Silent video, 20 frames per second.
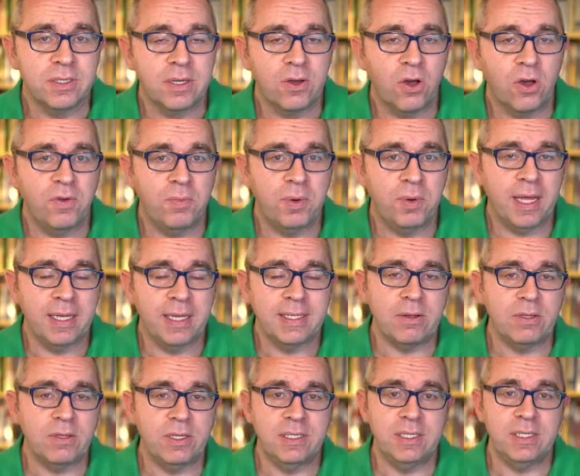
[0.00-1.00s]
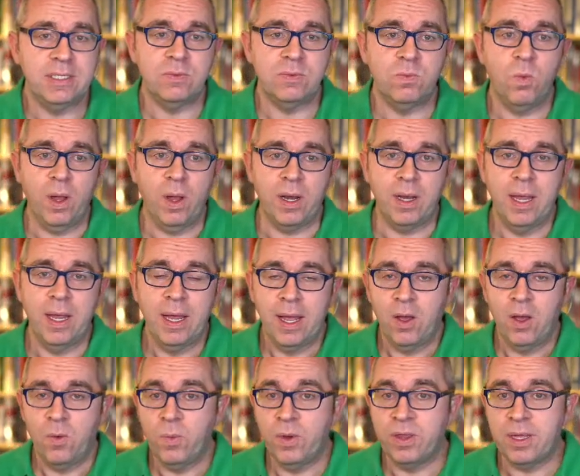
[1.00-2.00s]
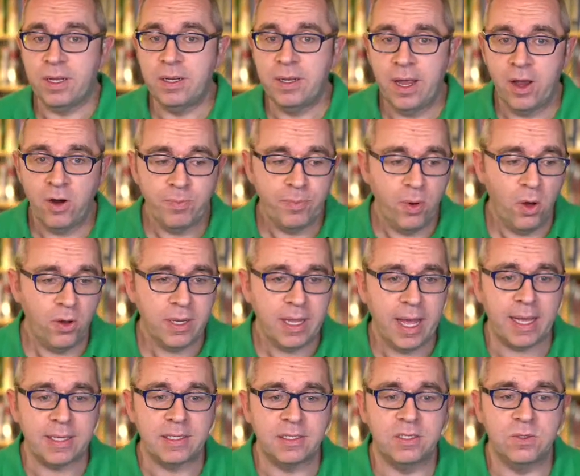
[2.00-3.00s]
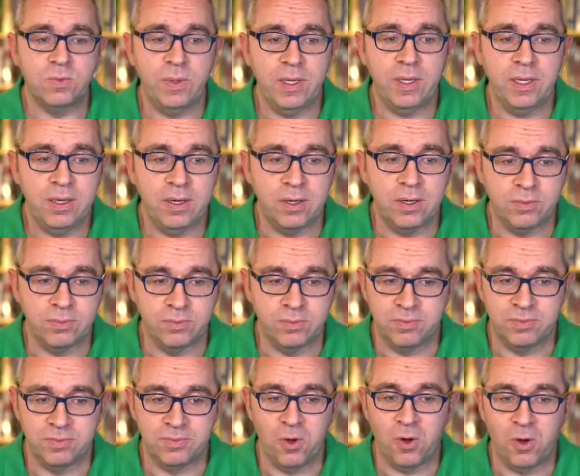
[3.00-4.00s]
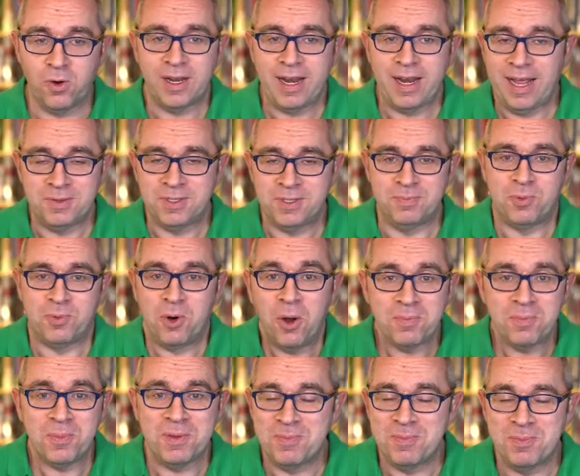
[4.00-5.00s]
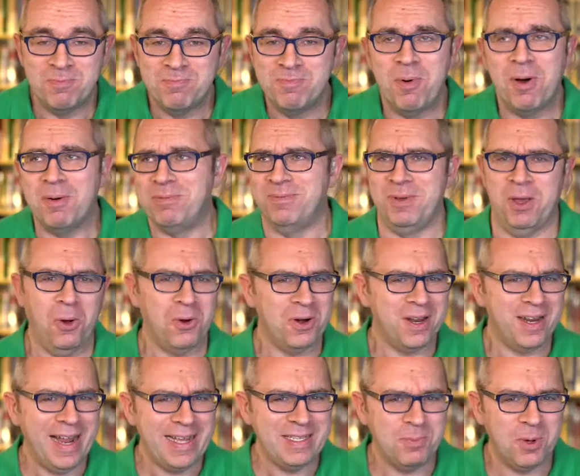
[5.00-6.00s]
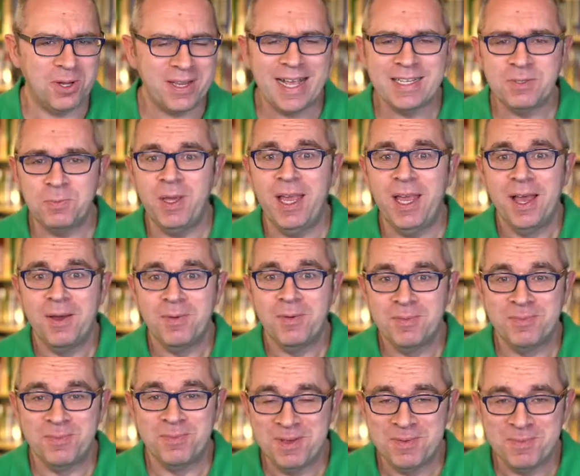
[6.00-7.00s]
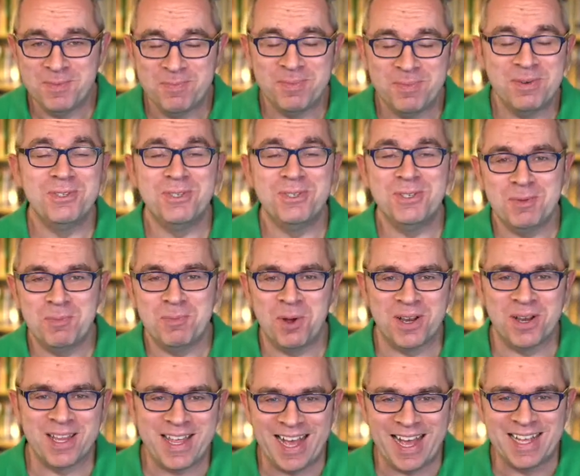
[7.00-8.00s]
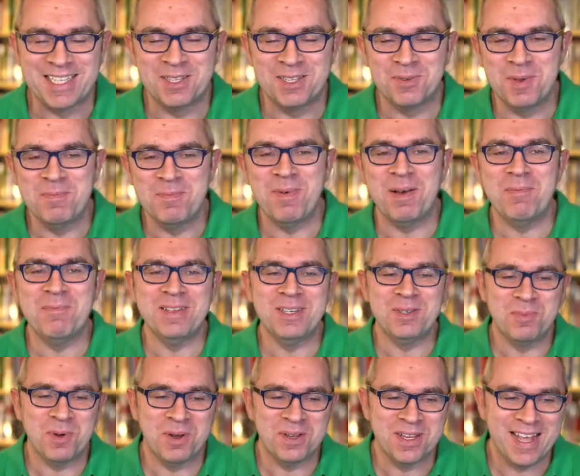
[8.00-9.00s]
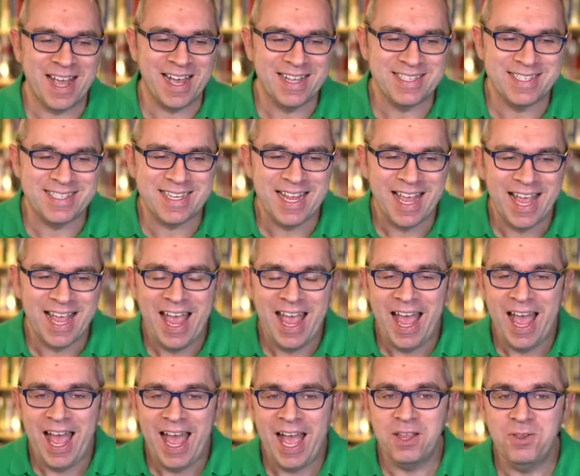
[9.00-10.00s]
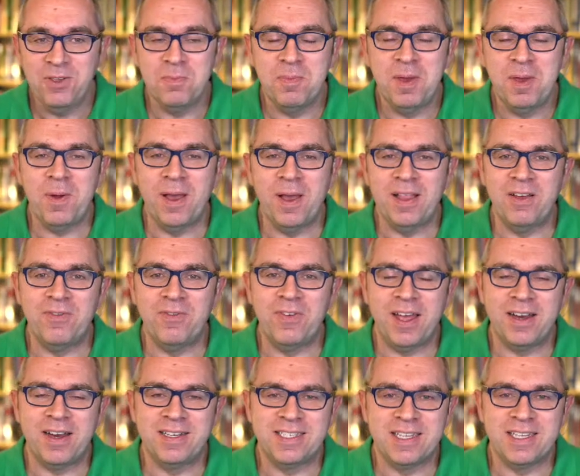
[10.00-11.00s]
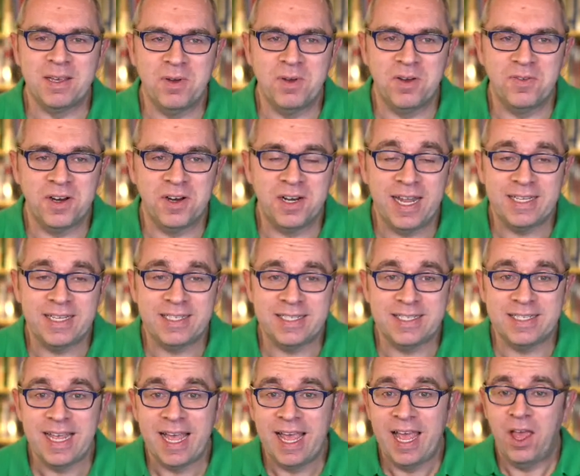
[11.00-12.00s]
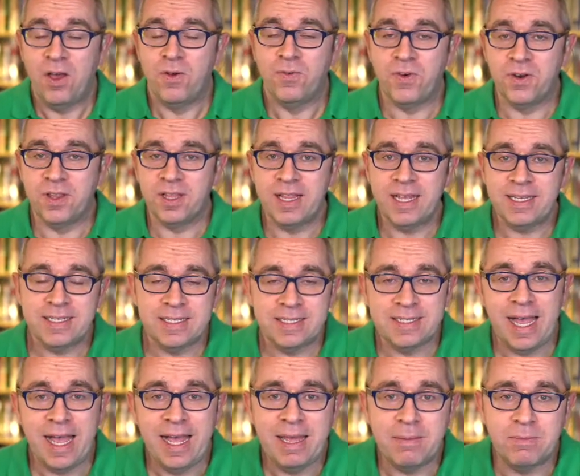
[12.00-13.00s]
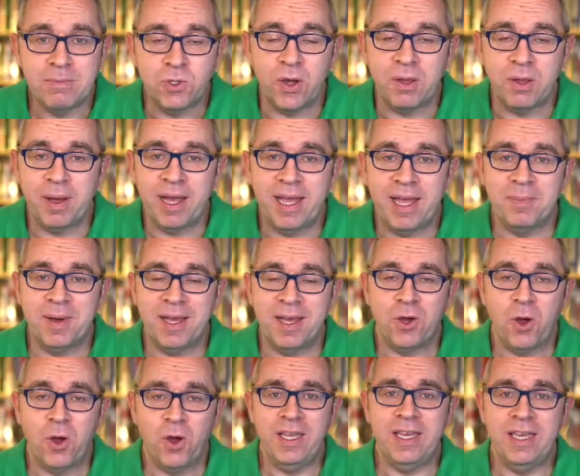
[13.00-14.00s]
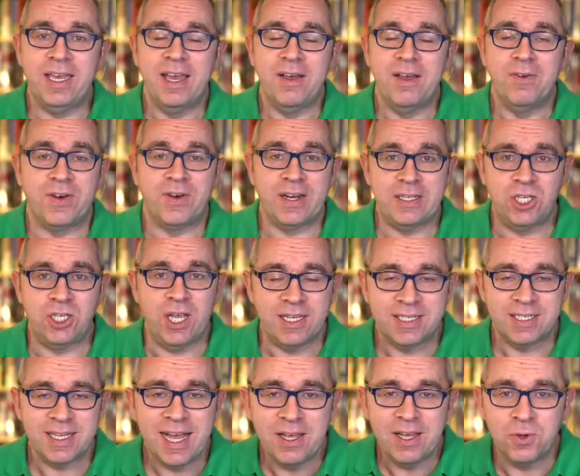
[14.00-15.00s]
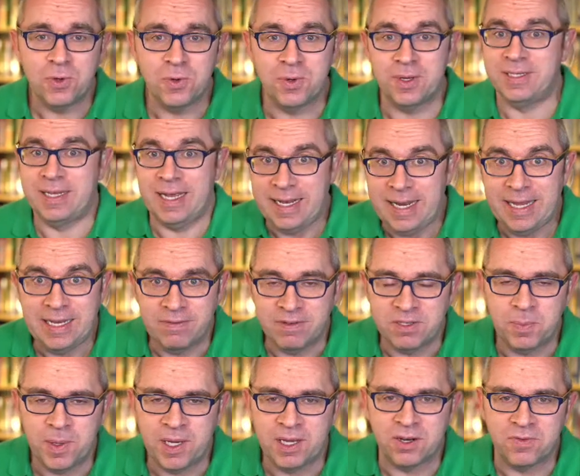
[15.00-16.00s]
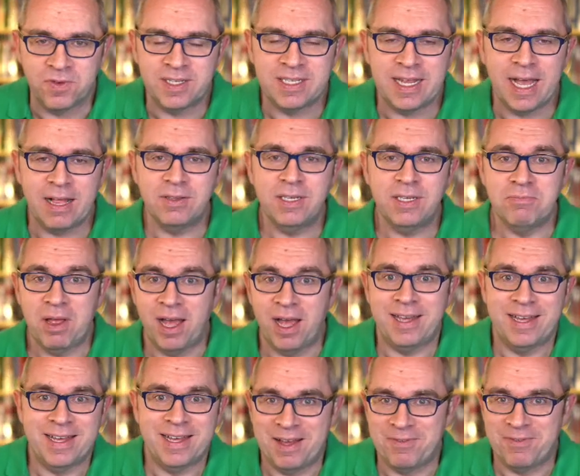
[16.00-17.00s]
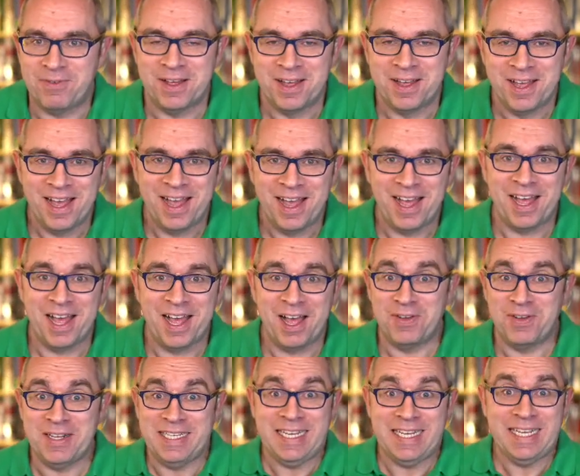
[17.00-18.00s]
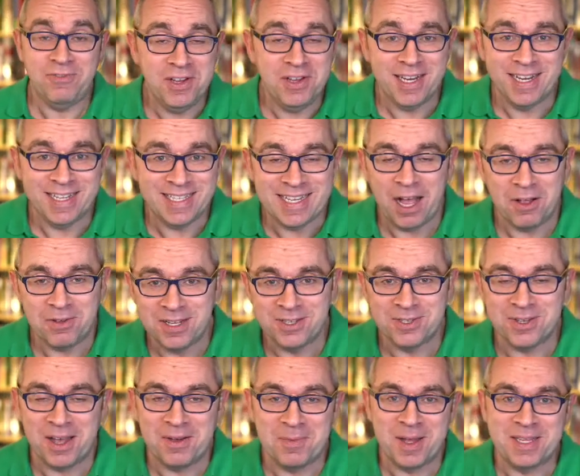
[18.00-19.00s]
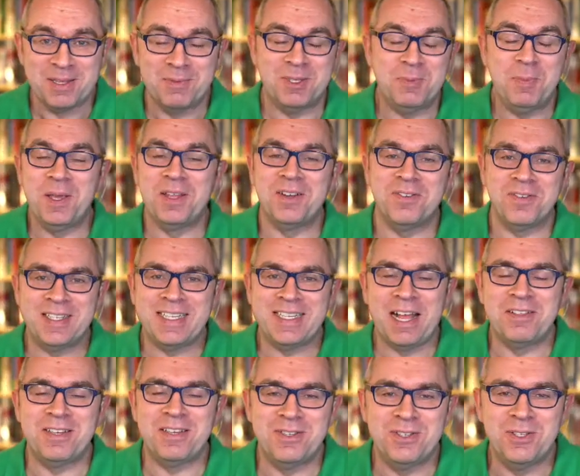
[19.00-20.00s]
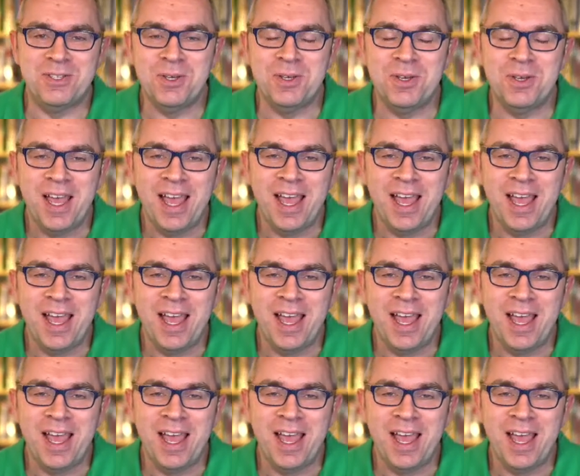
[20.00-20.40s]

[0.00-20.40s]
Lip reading: Coffee Break Italian Season 1 within our podcasts. We organise podcasts, we produce podcasts, we publish podcasts, and you may well have heard some of our lessons. For the lessons, I am joined by my colleague Francesca, who is a native speaker of Italian. I have a degree in Italian, so I'm a speaker of Italian too.